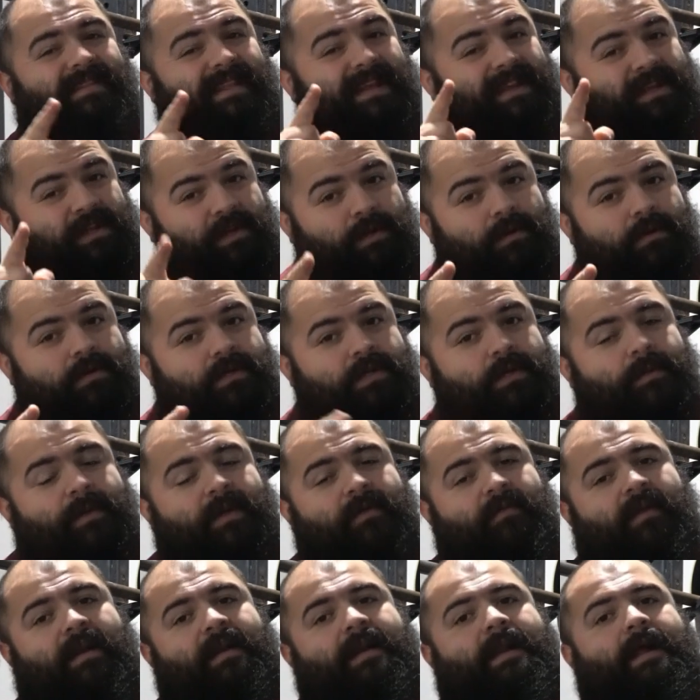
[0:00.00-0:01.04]
that you're
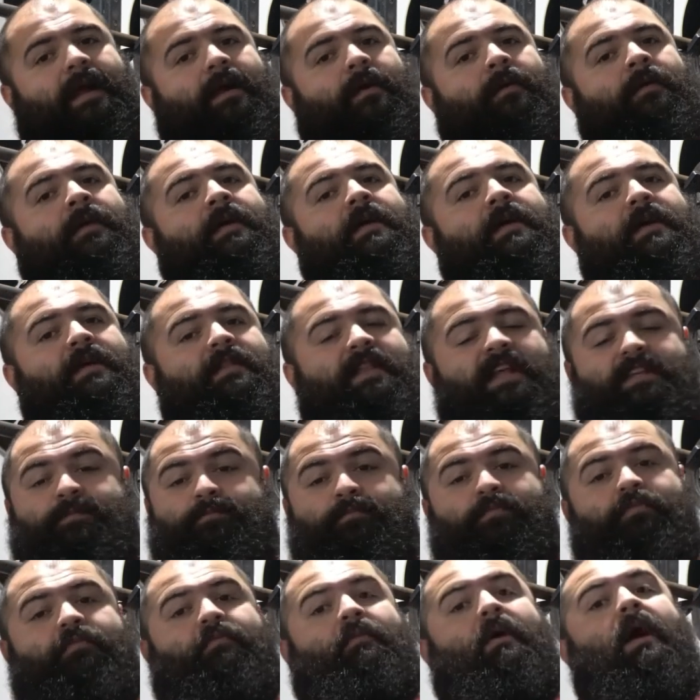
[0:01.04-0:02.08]
doing right now that's
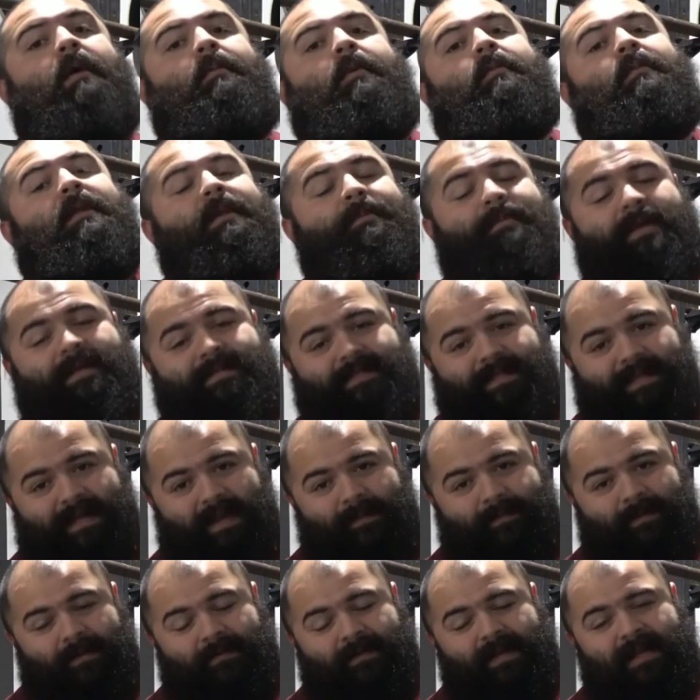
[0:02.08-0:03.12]
probably messing
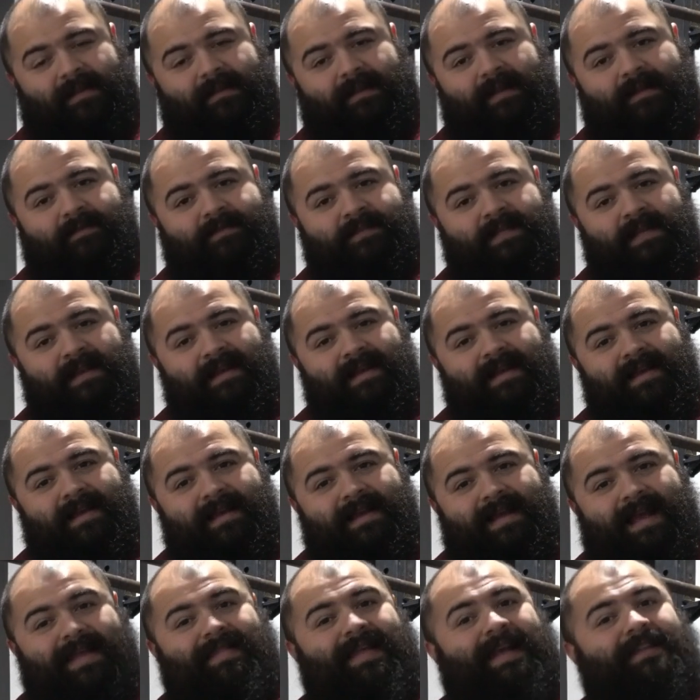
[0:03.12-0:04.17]
up your deadlift,
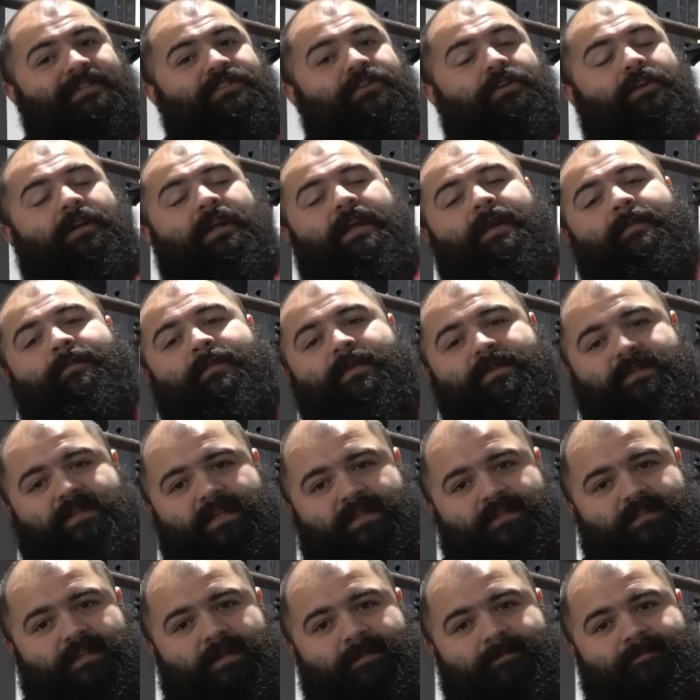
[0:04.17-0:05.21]
and that's your hip
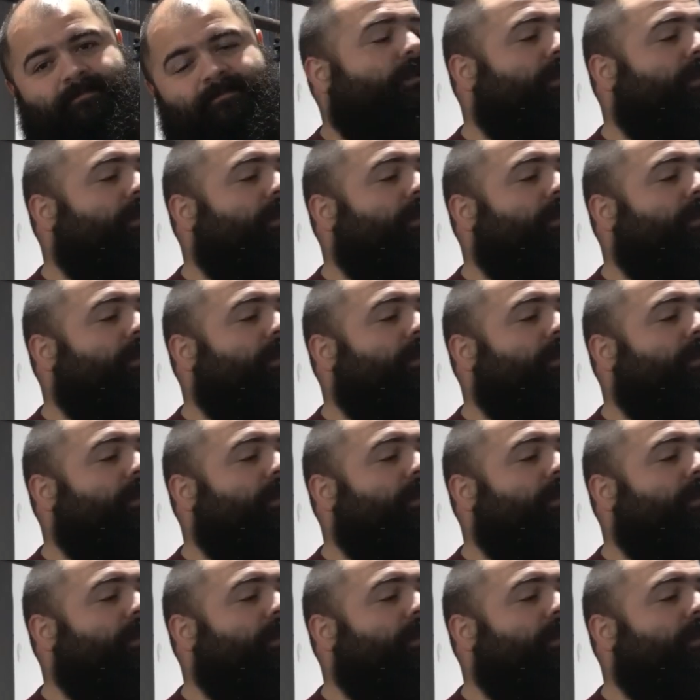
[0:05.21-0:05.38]
position.